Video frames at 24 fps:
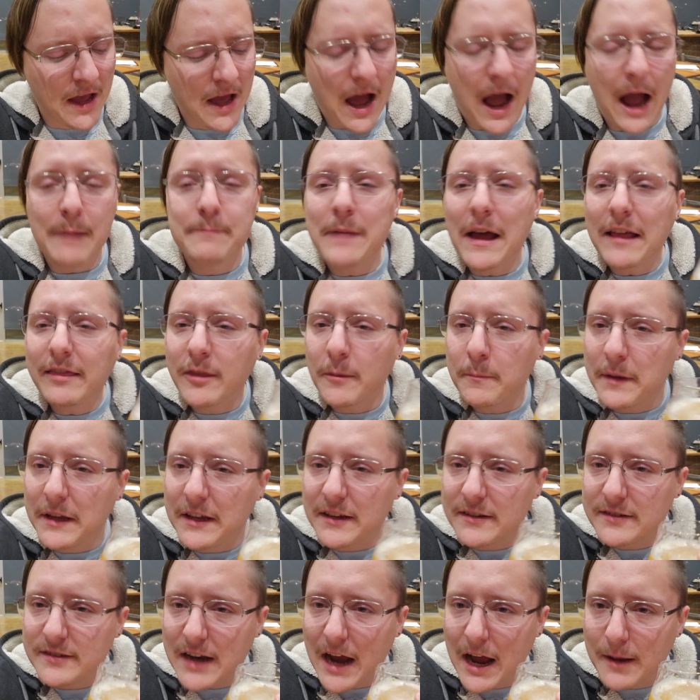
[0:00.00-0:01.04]
I'm not the
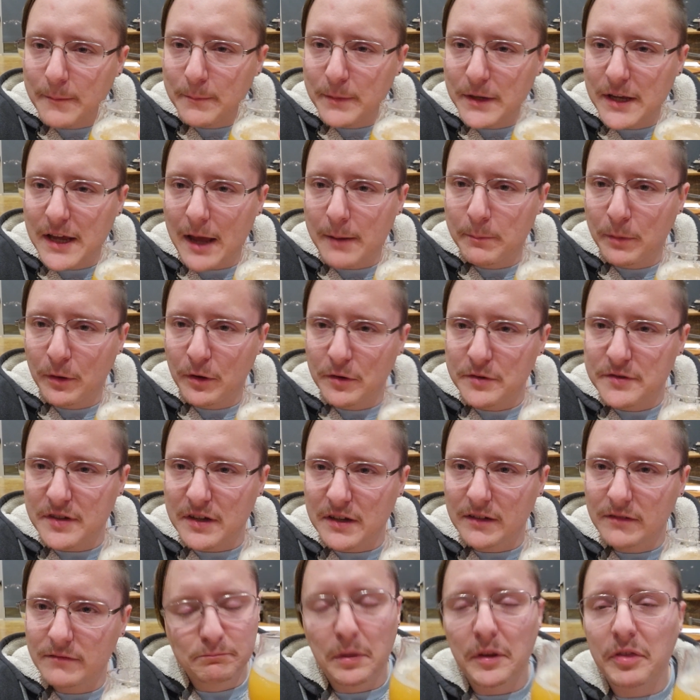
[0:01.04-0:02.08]
biggest IPA
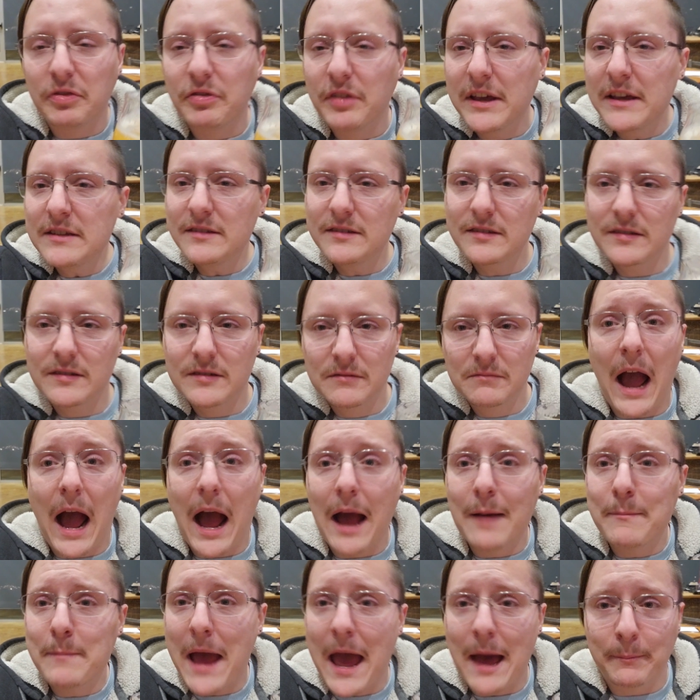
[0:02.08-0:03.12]
person, but this,
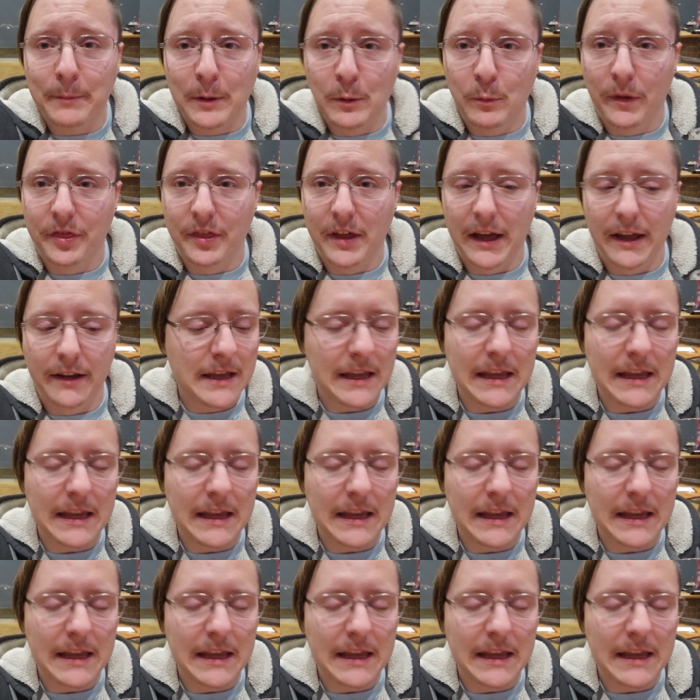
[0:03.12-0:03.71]
I'm happy with it.